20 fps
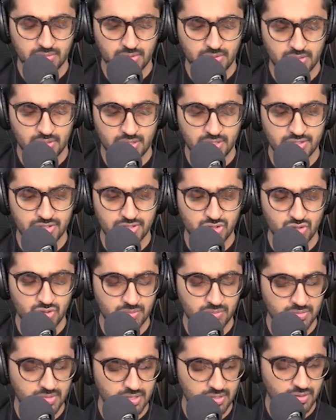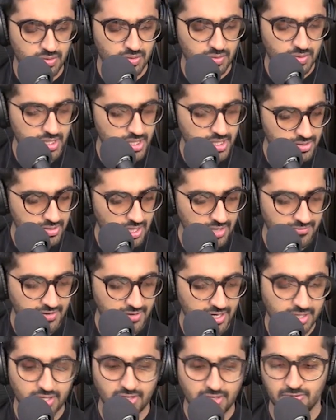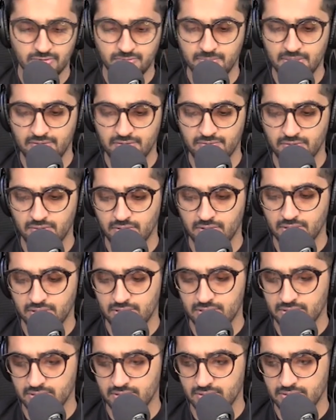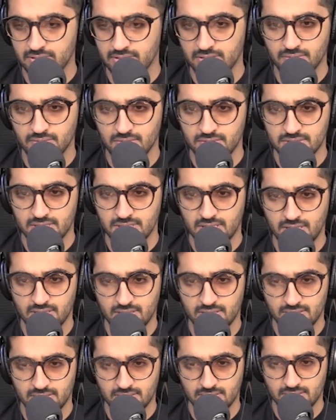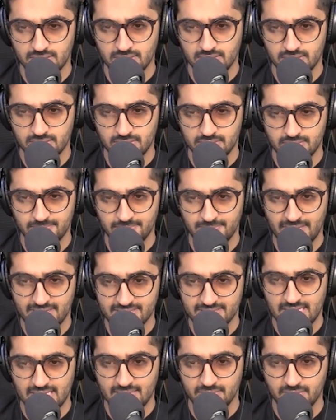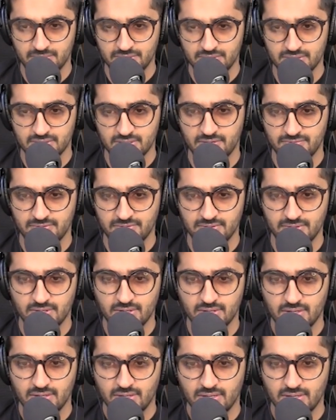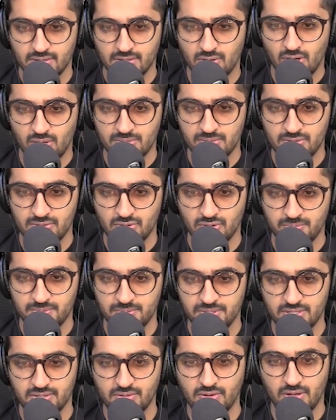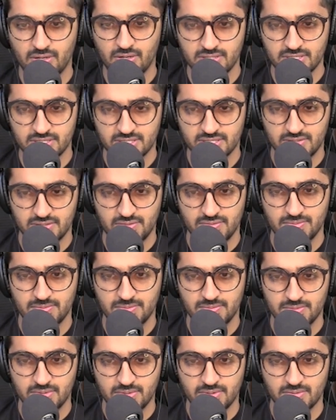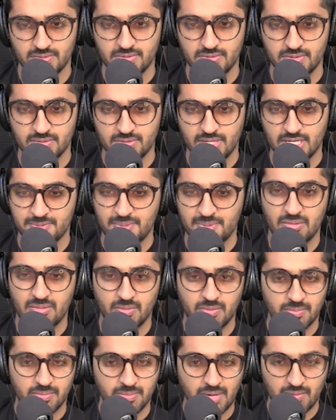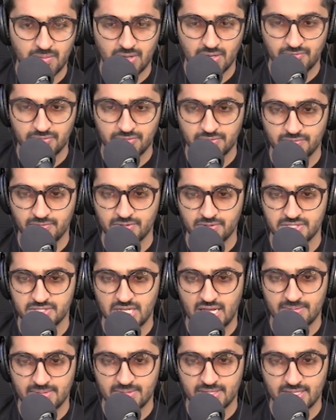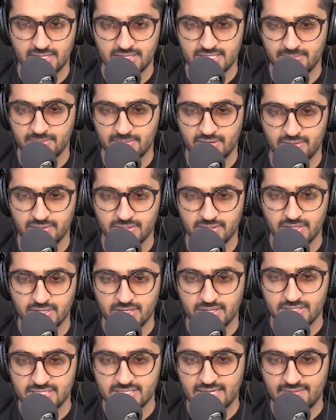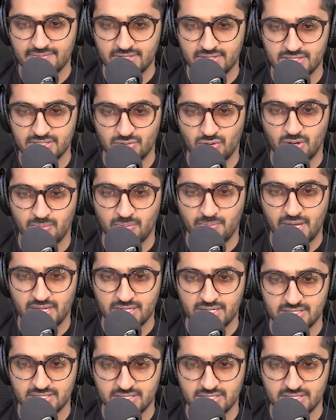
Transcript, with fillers: Uh, consume the holy trifecta of Pink Floyd, The Doors, and uh, the Black Sabbath, which is often a common trope in colleges as you, you know, experiment with marijuana for the first time, and then somehow seventies rock bands